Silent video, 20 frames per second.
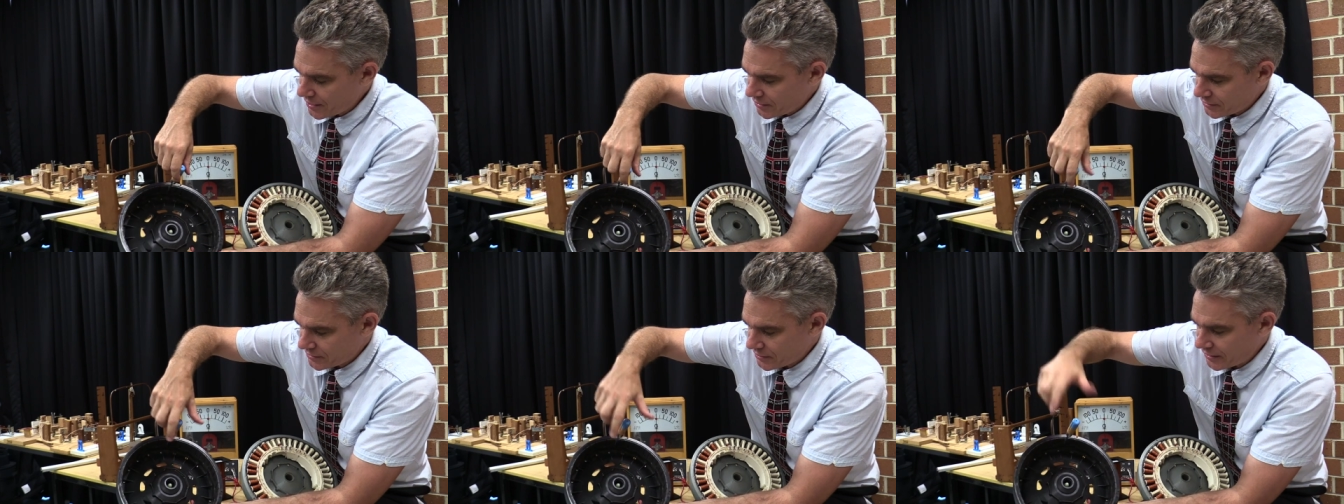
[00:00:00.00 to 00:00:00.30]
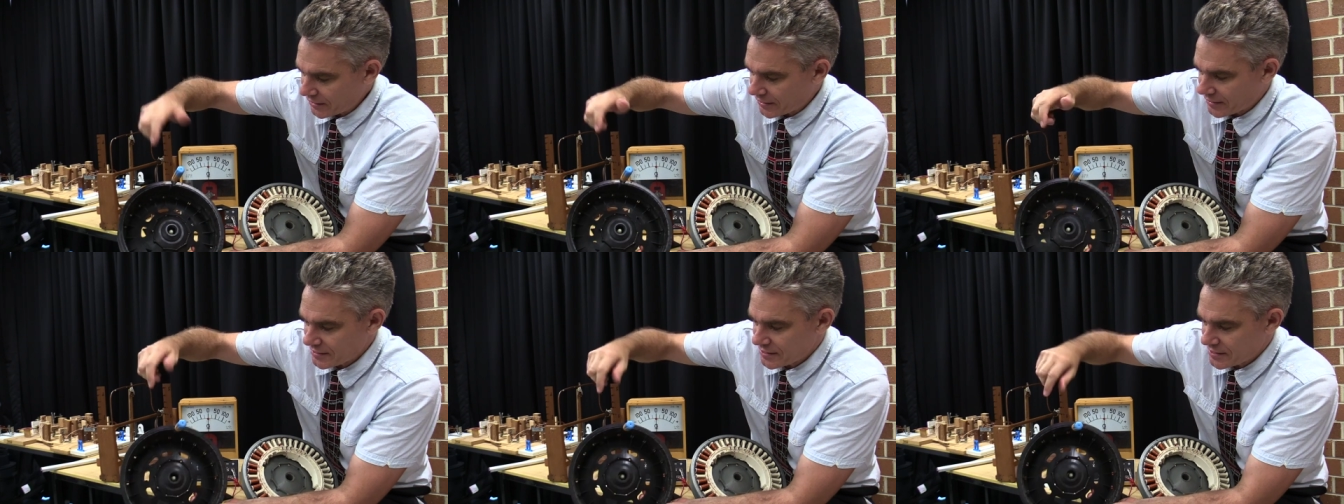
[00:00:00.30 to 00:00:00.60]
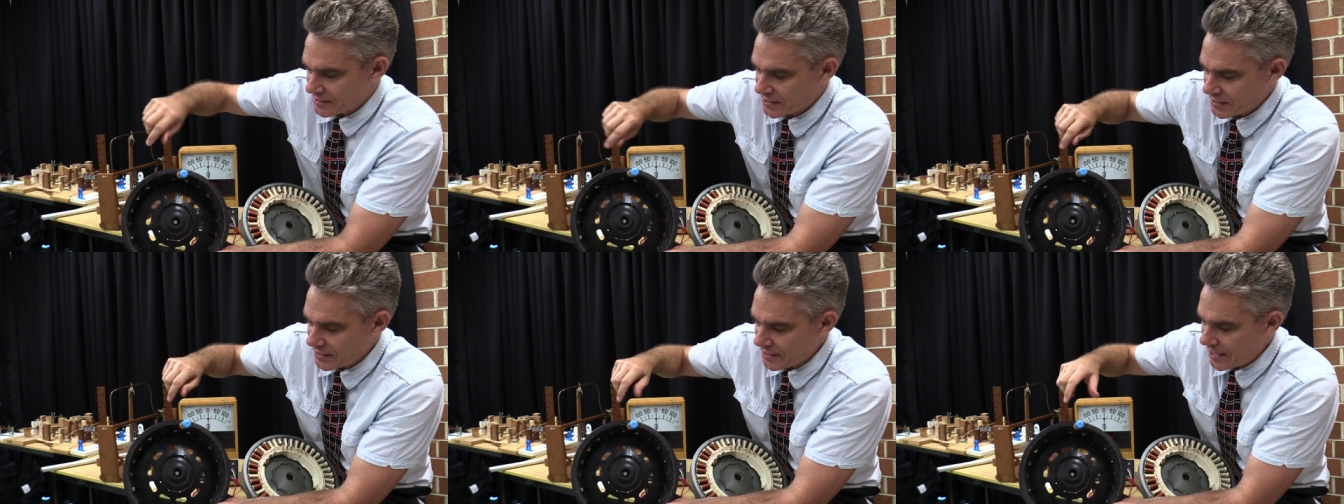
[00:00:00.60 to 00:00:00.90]
So you can
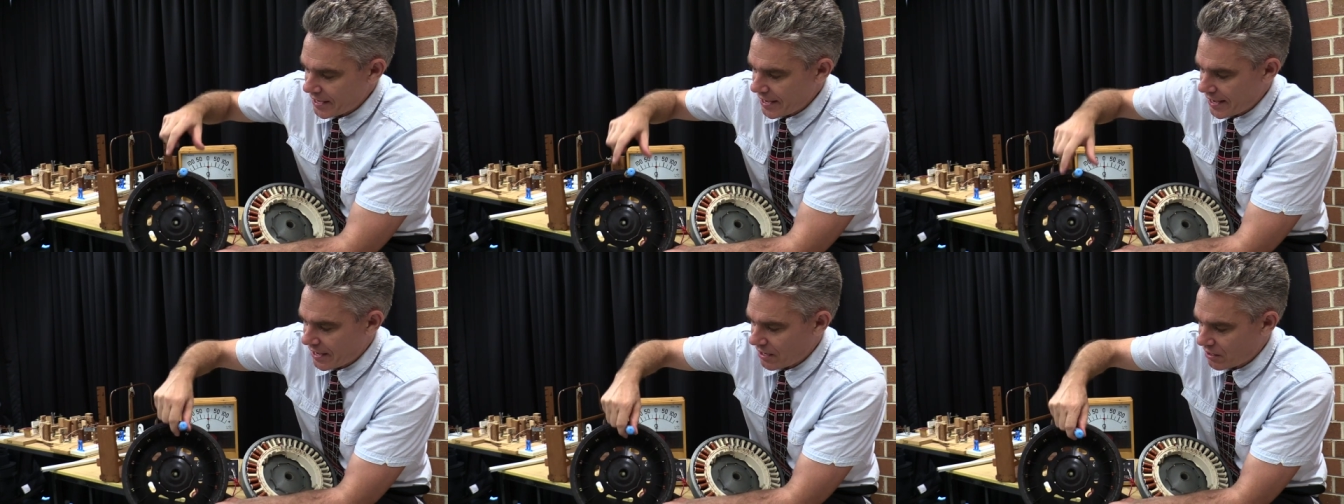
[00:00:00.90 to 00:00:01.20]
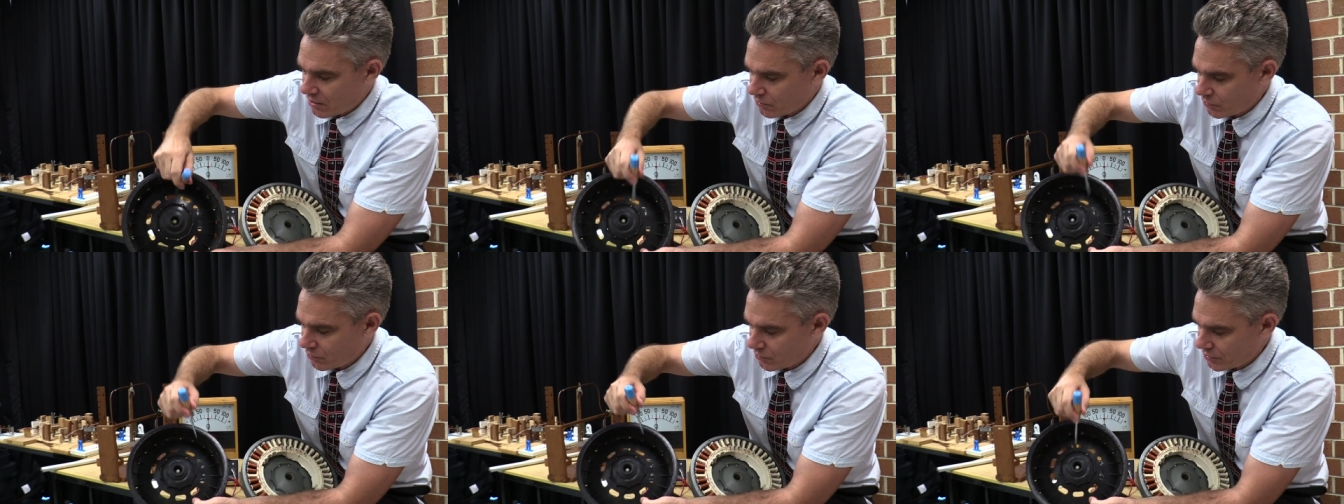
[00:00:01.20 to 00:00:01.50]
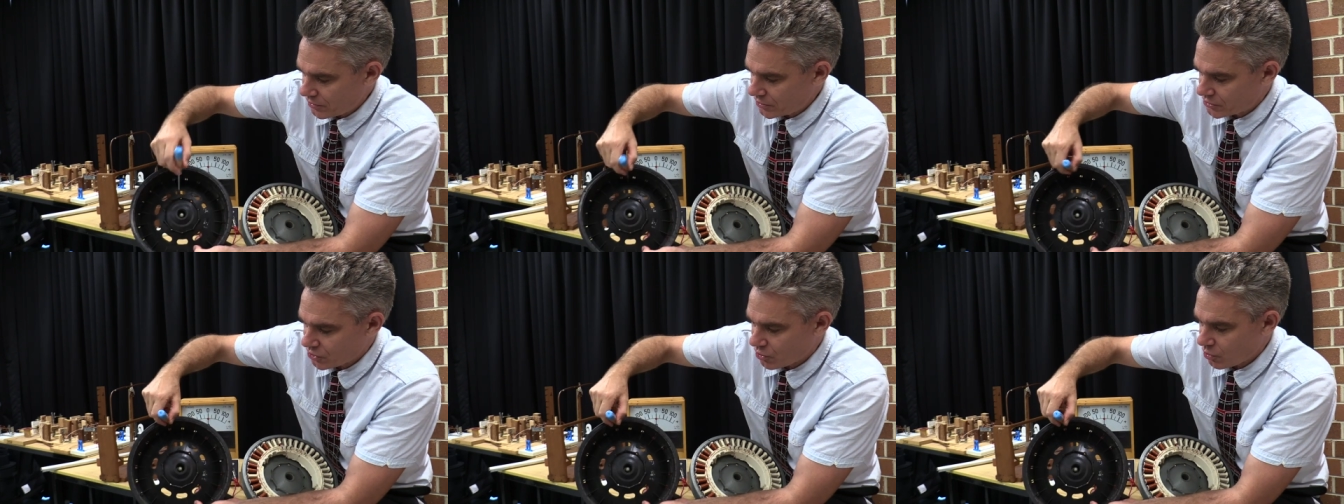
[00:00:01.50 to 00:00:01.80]
see how
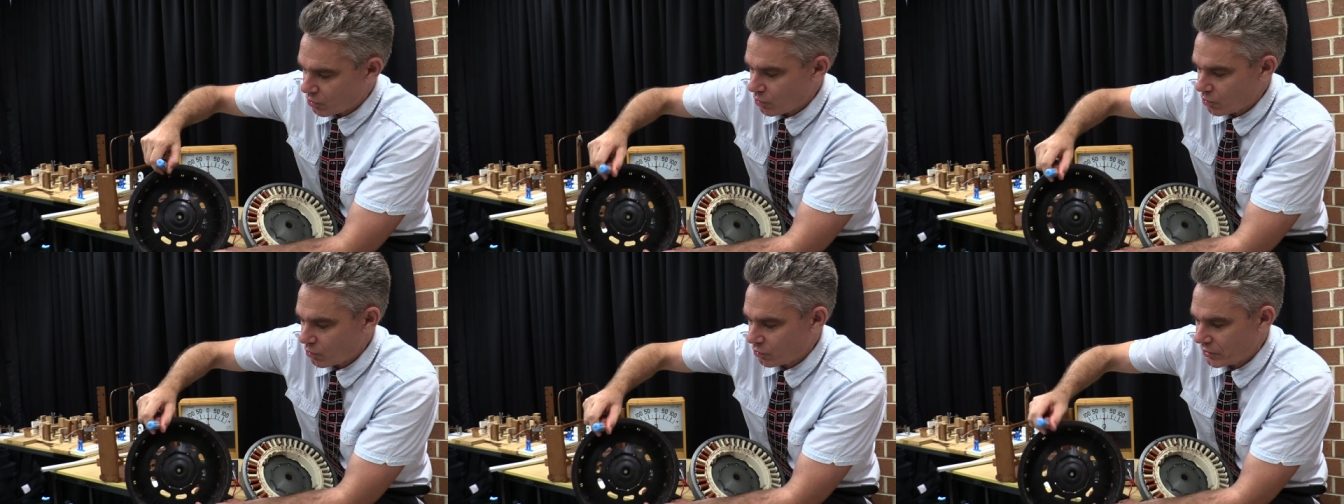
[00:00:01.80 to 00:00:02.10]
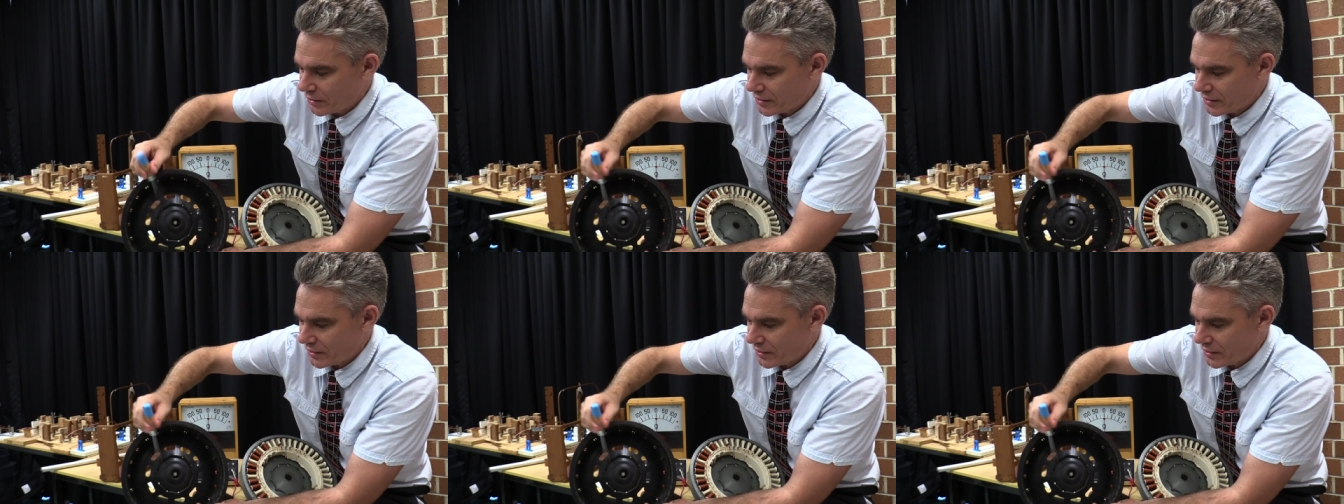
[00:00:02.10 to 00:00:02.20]
it's got all